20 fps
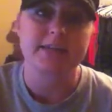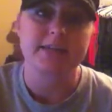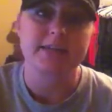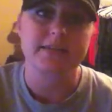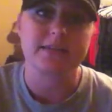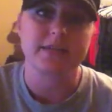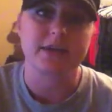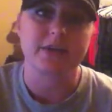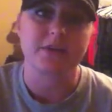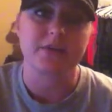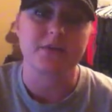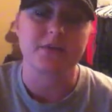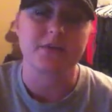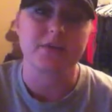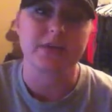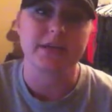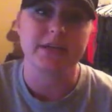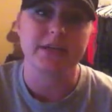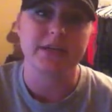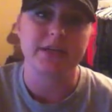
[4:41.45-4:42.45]

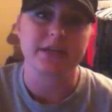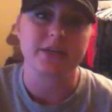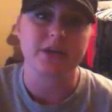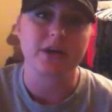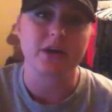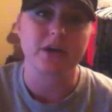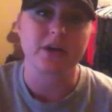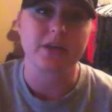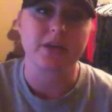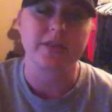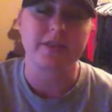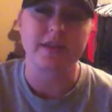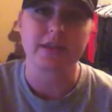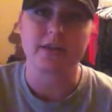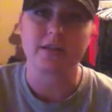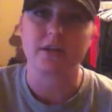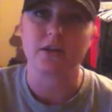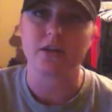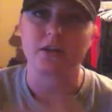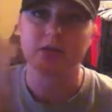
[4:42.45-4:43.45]
So it's hard to
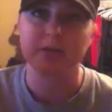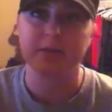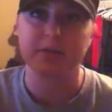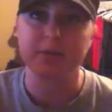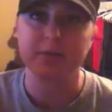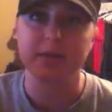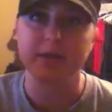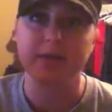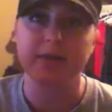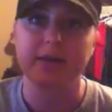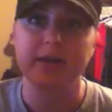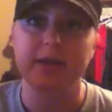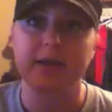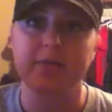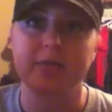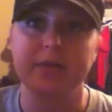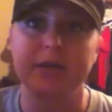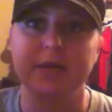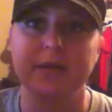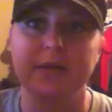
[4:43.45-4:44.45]
think long term like
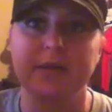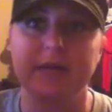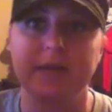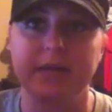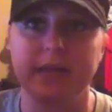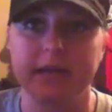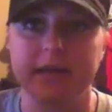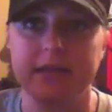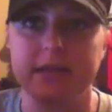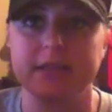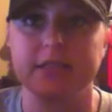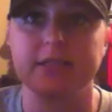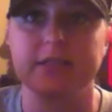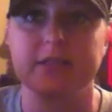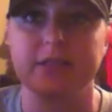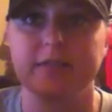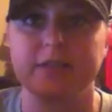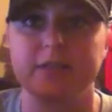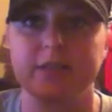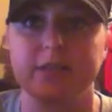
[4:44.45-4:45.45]
that, but that is
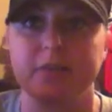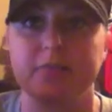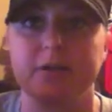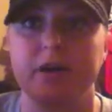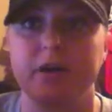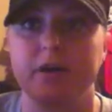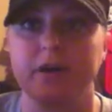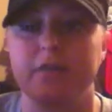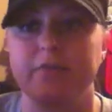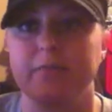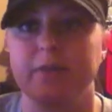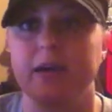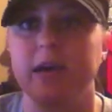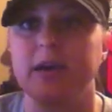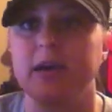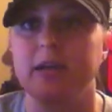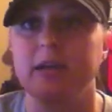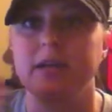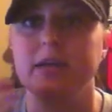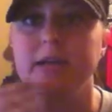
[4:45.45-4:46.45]
definitely part of
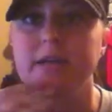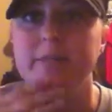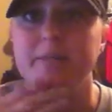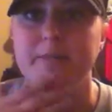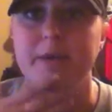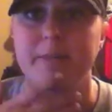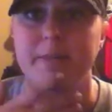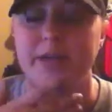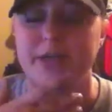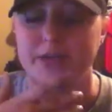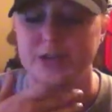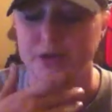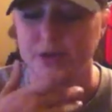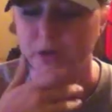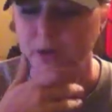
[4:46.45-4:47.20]
my major